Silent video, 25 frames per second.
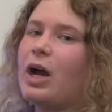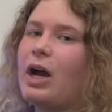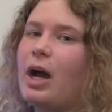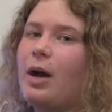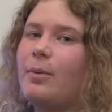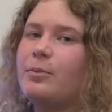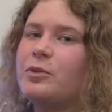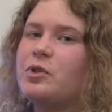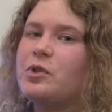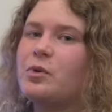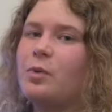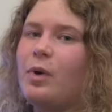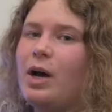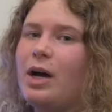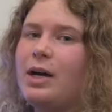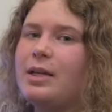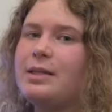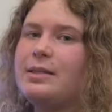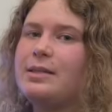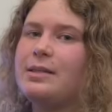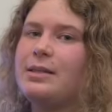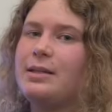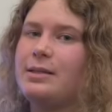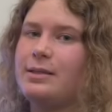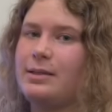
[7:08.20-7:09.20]
come to
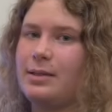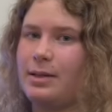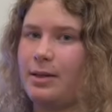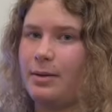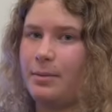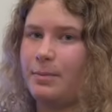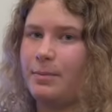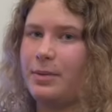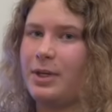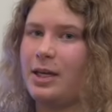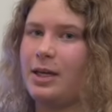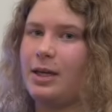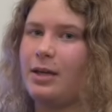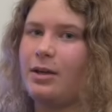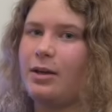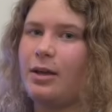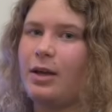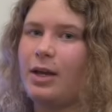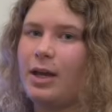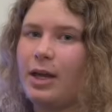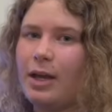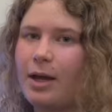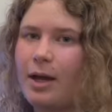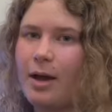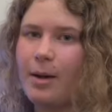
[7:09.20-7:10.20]
us is a big
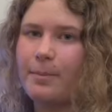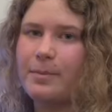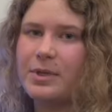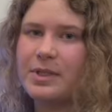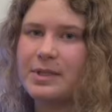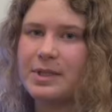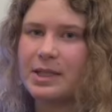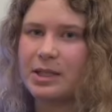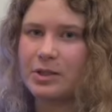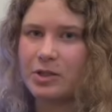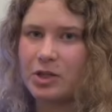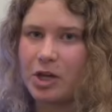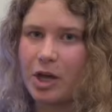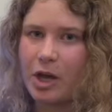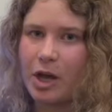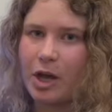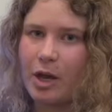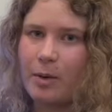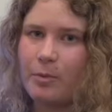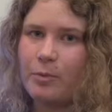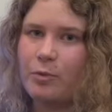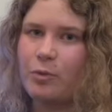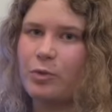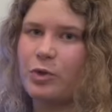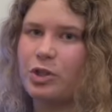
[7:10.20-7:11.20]
encompassing
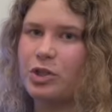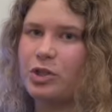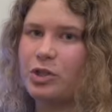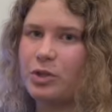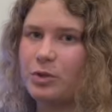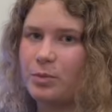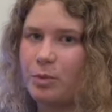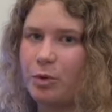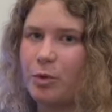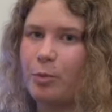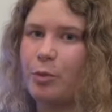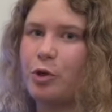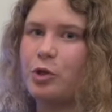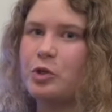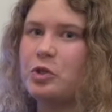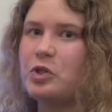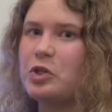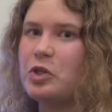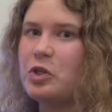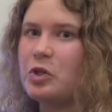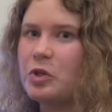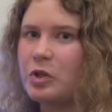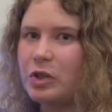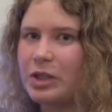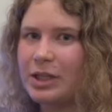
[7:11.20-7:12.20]
term which promotes
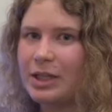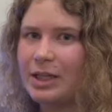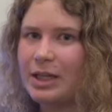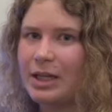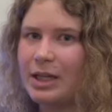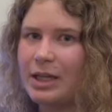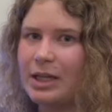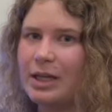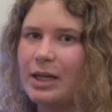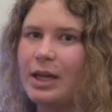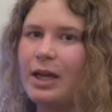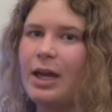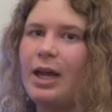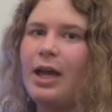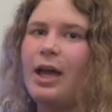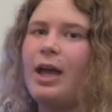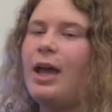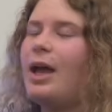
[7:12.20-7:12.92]
unity.